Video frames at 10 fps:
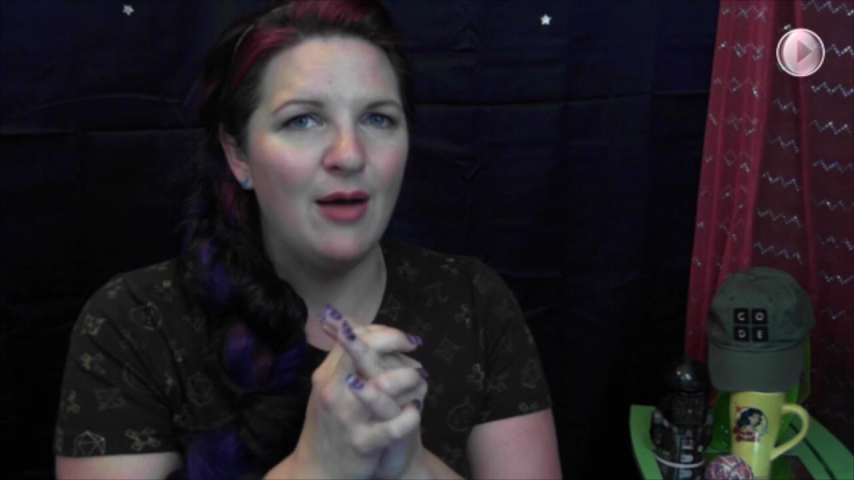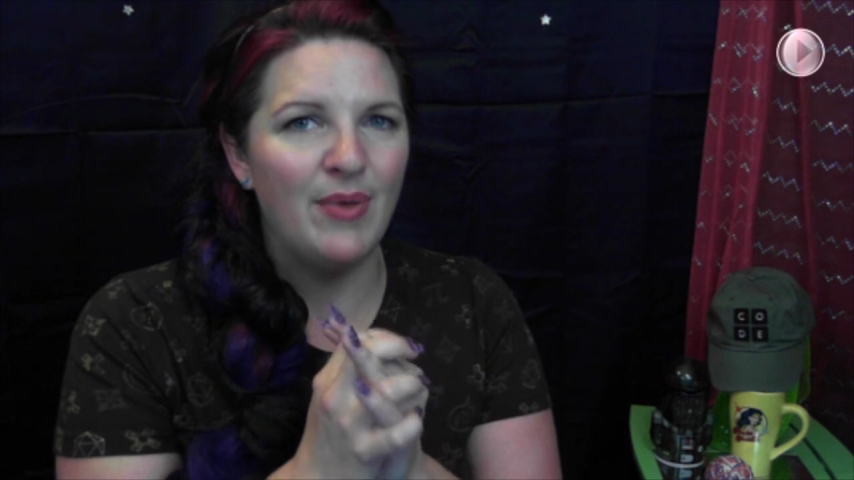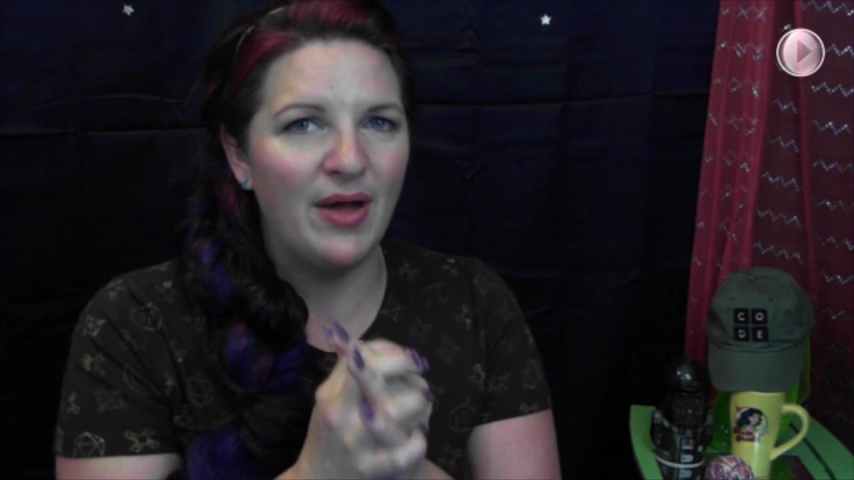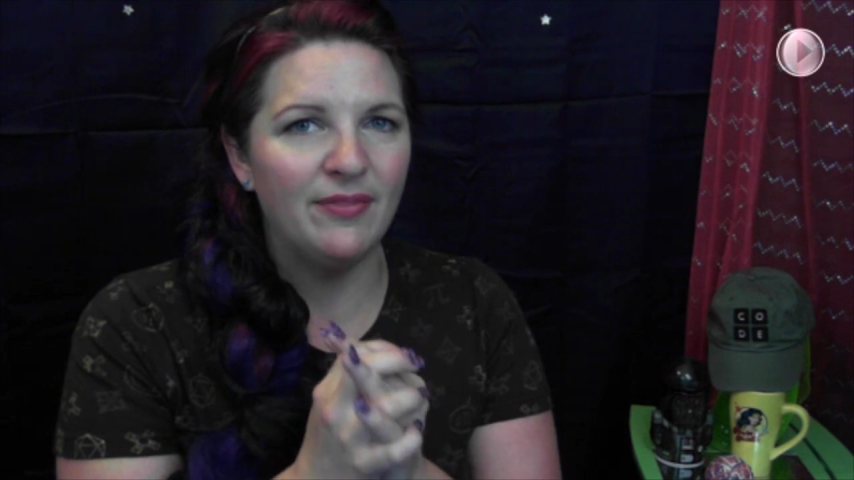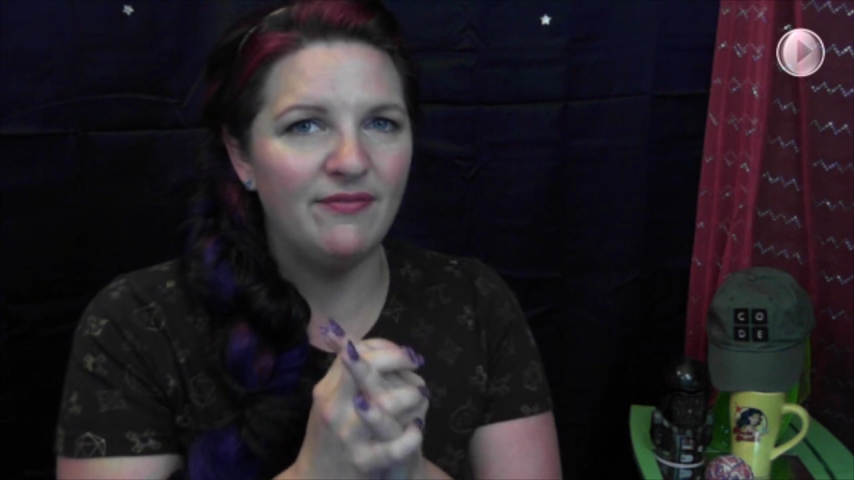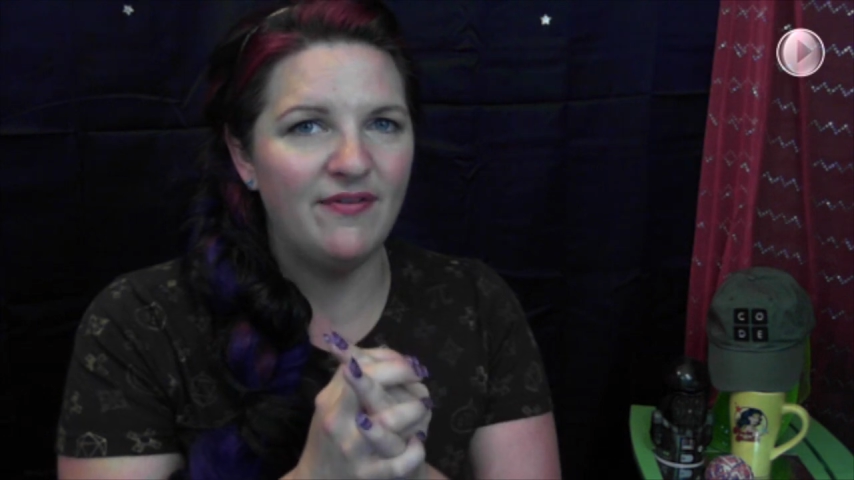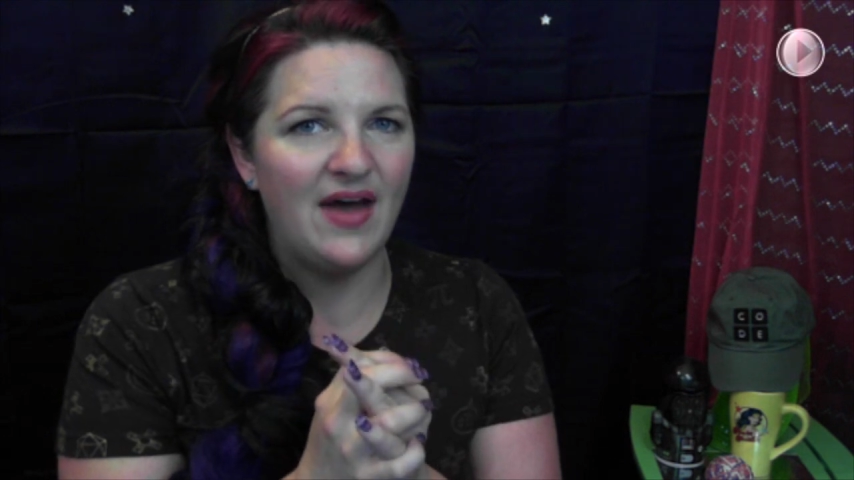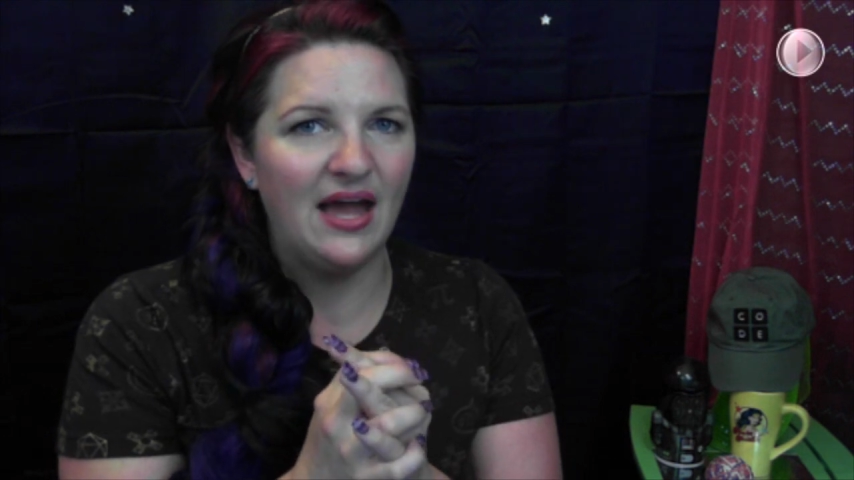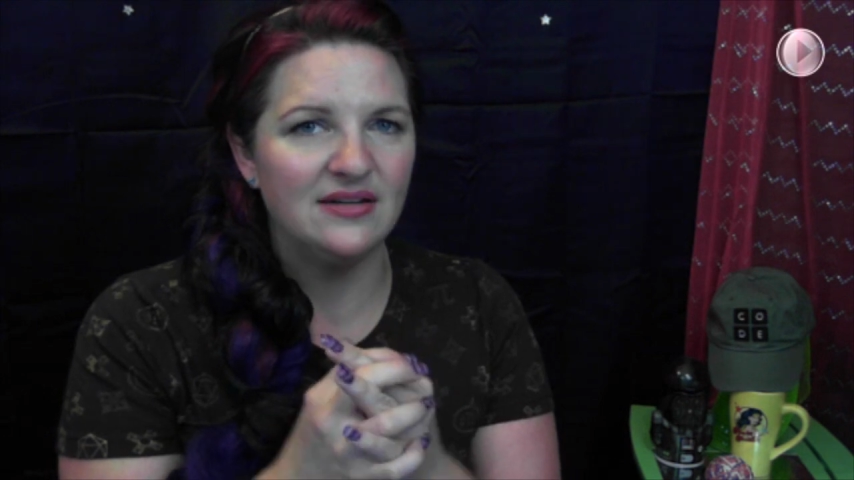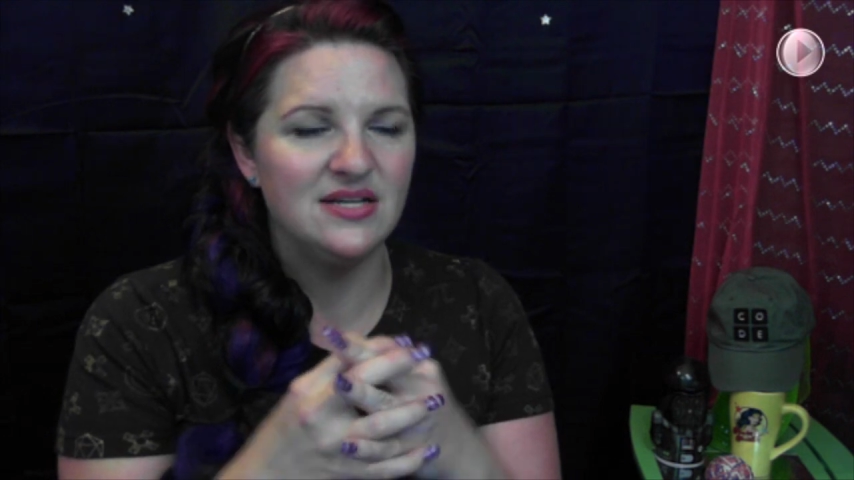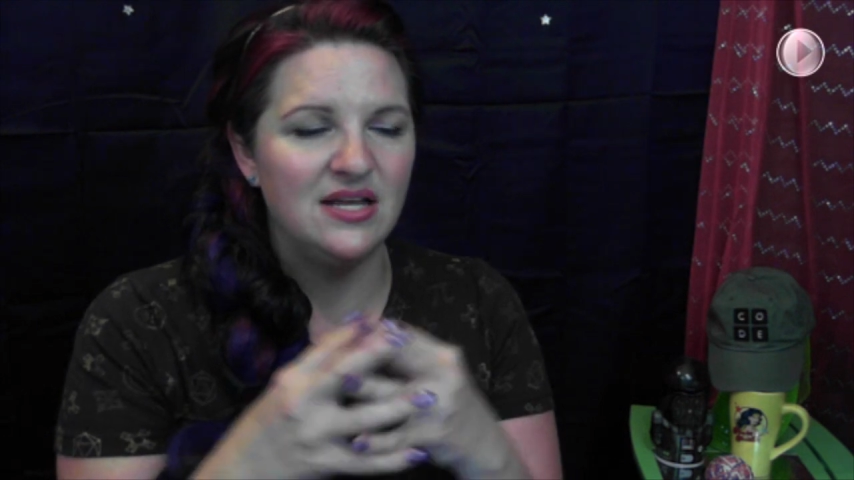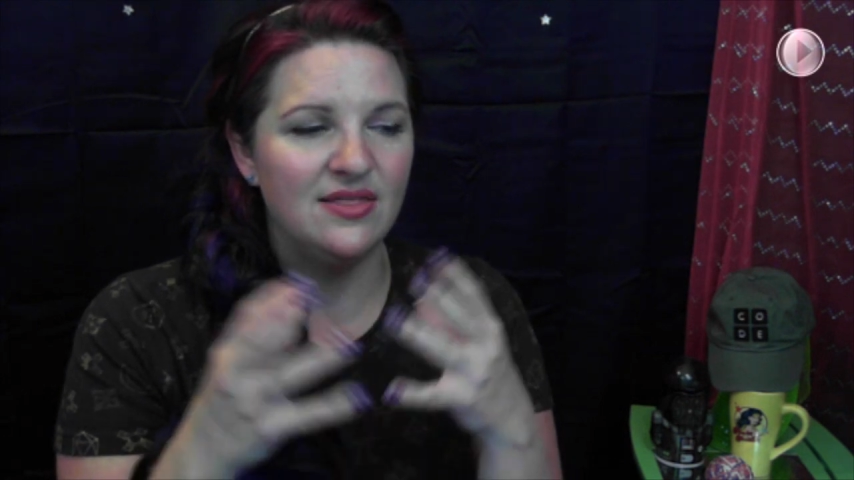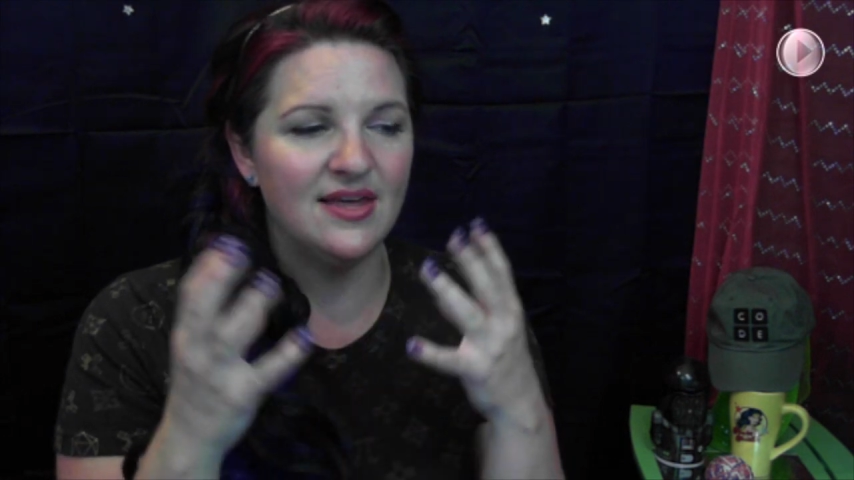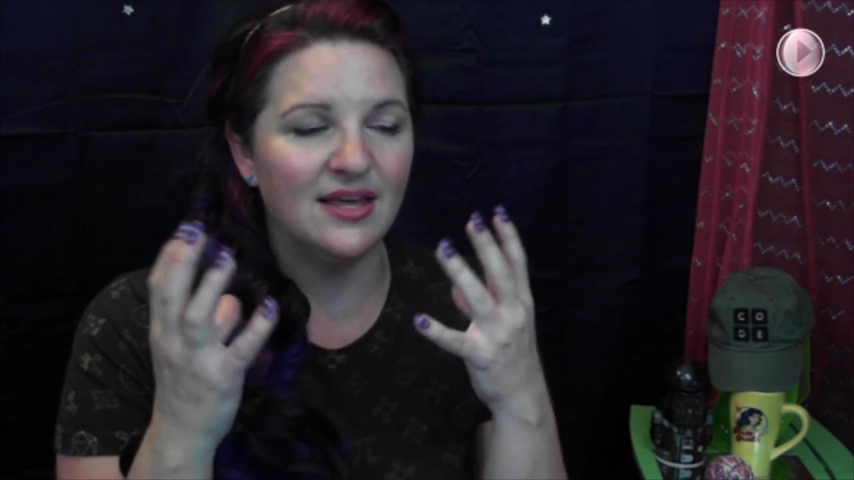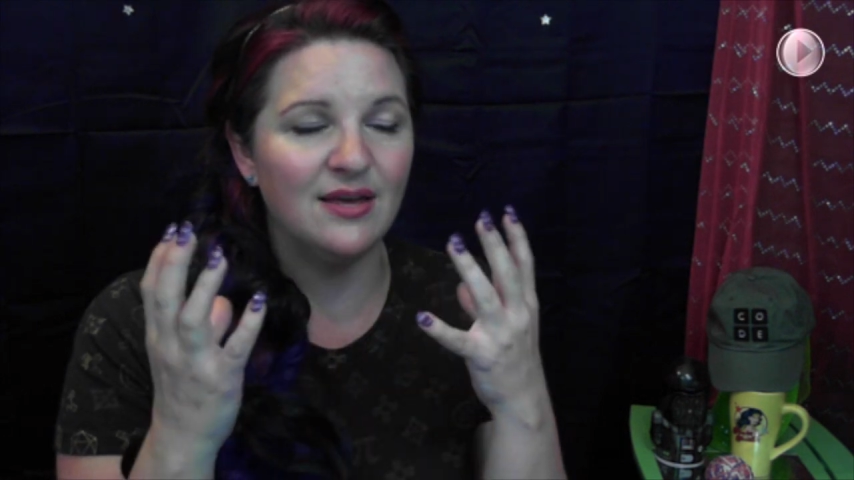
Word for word: about the fact that